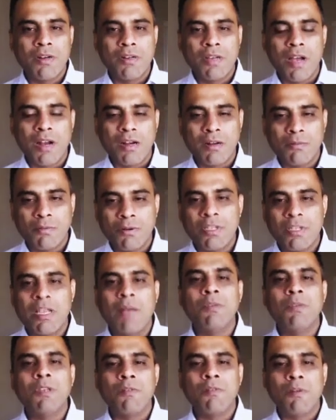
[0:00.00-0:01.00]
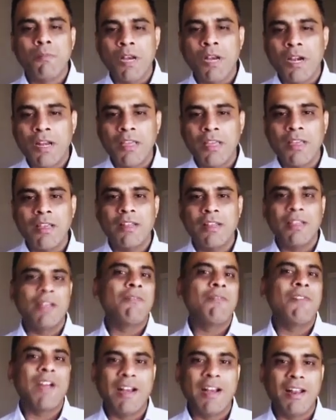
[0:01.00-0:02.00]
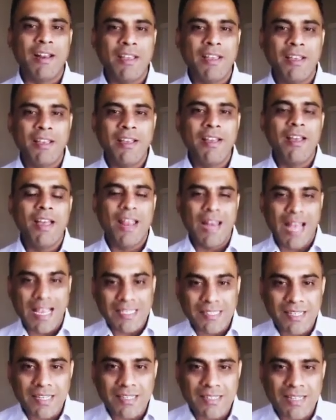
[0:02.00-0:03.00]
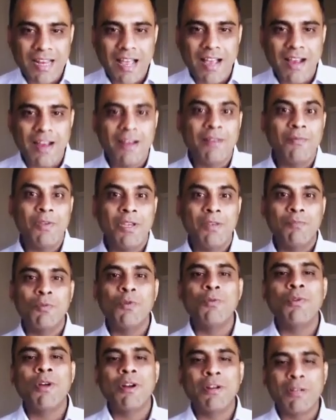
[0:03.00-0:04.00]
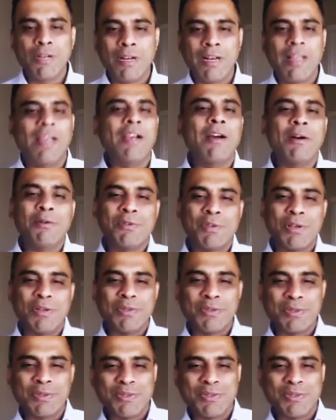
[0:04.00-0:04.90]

talked about the observability, and then finally Elastic Stack, and we moved on to ClickHouse also.